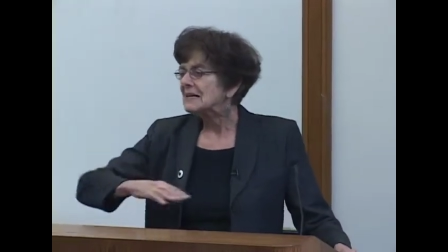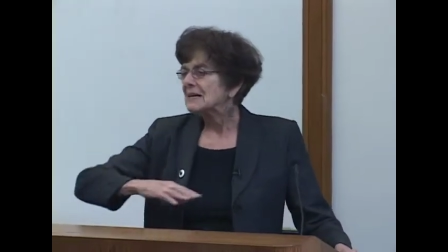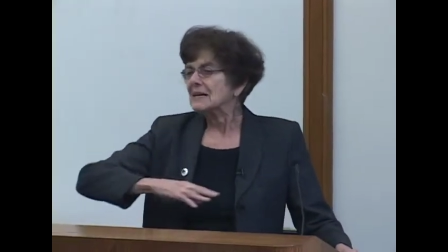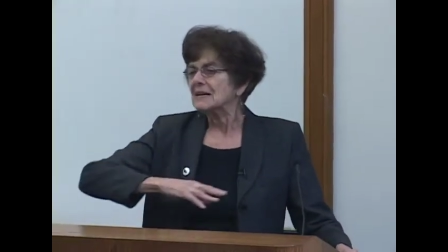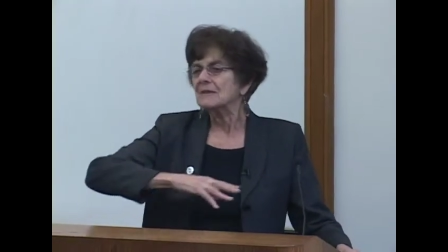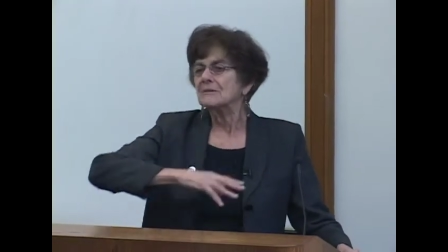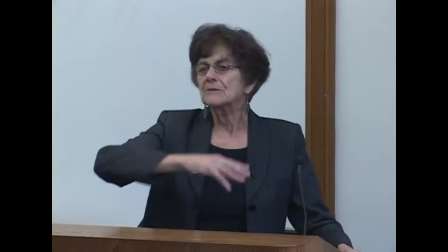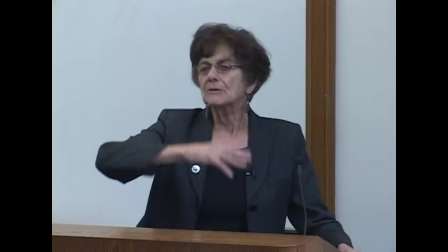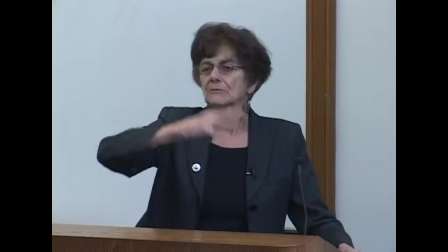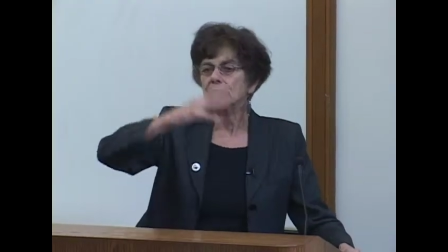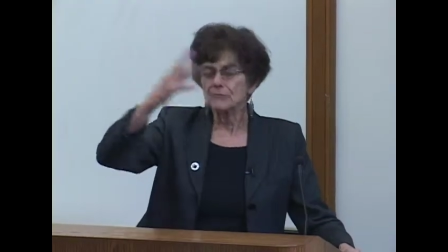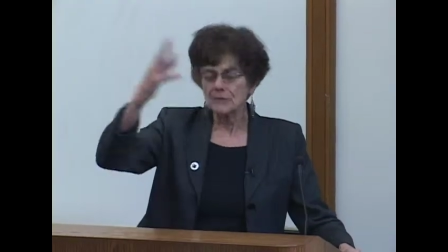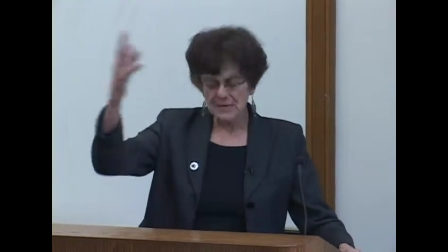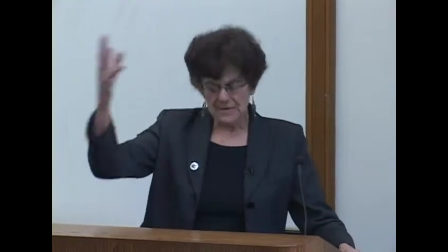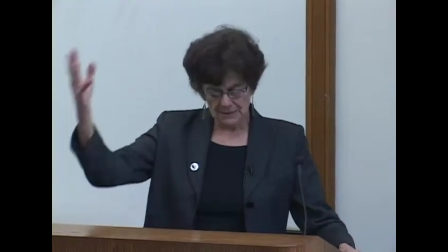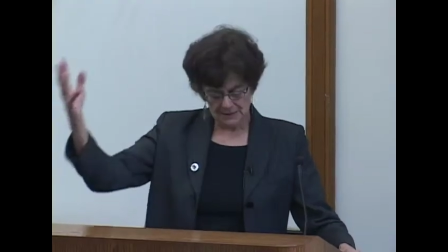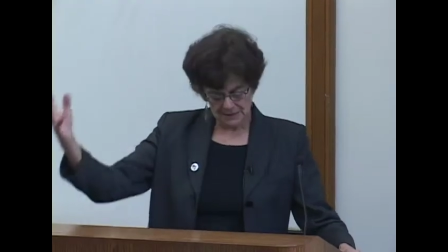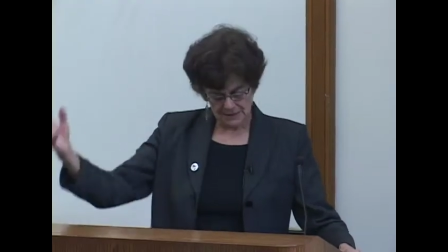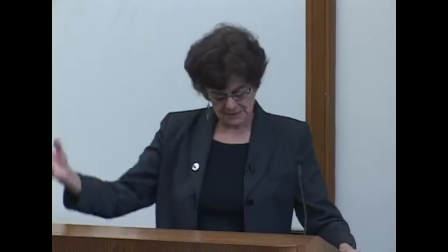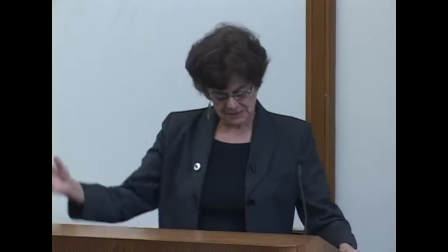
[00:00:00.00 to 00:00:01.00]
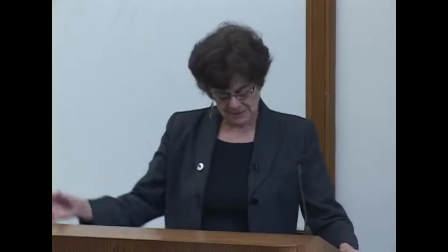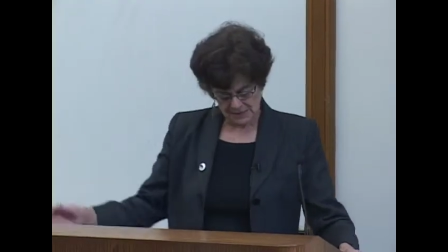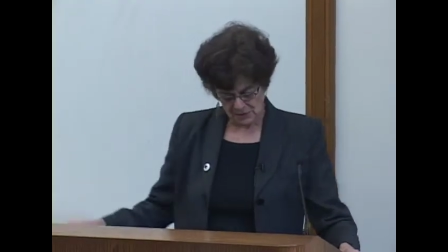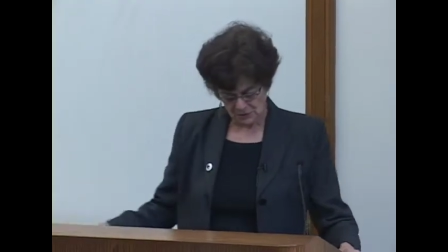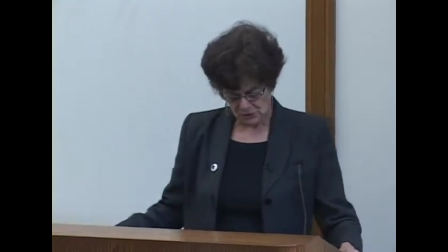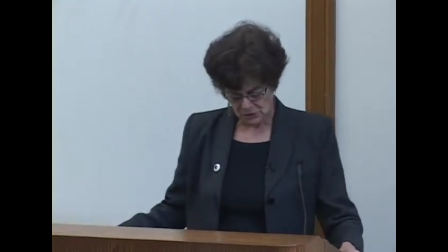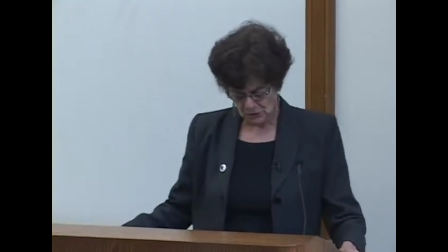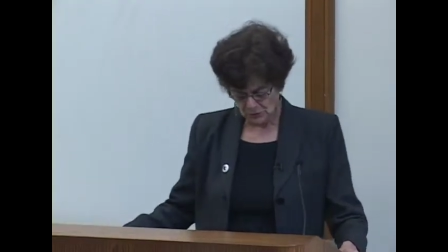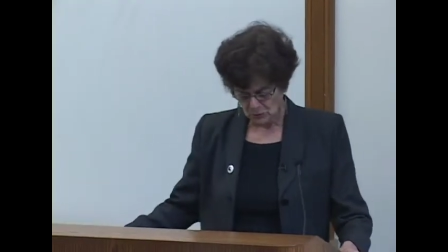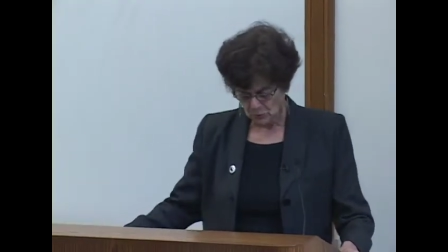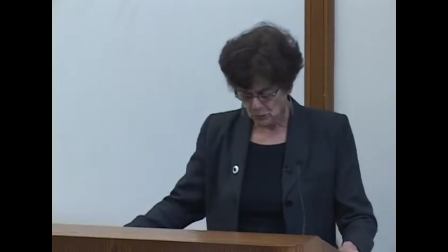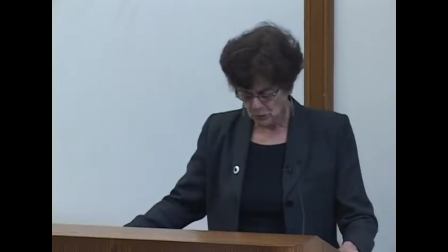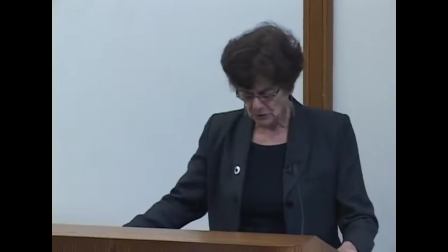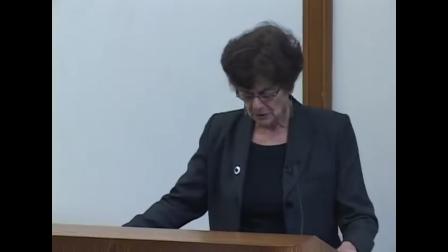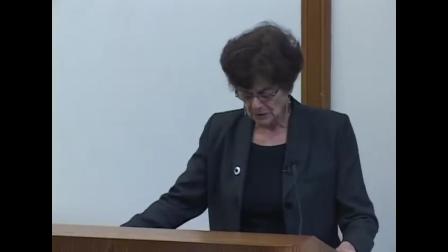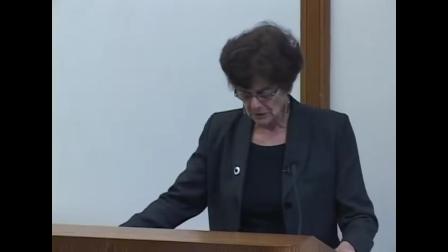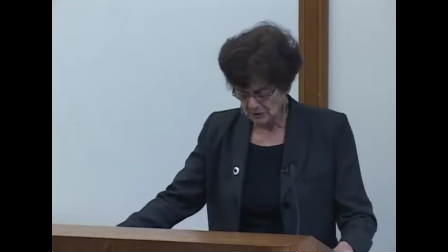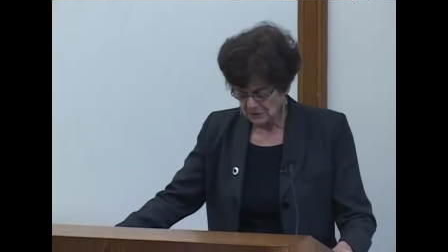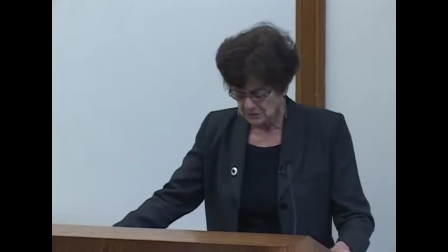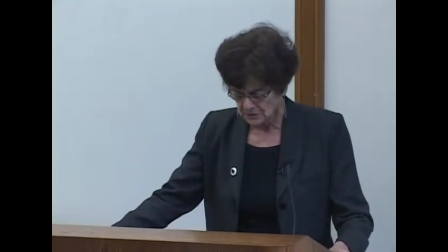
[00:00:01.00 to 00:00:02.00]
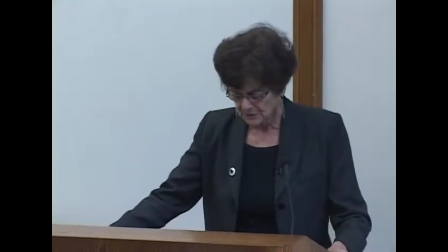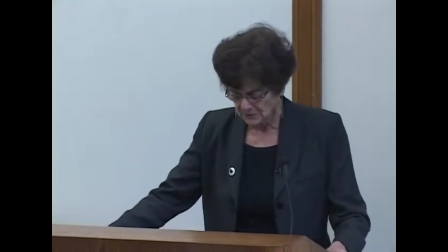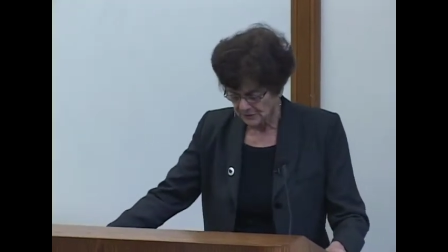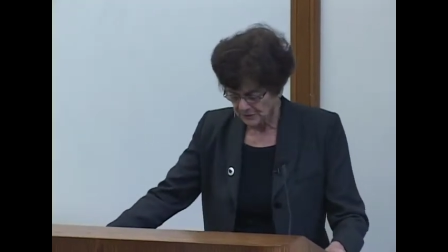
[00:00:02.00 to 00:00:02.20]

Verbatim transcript: in the real social world.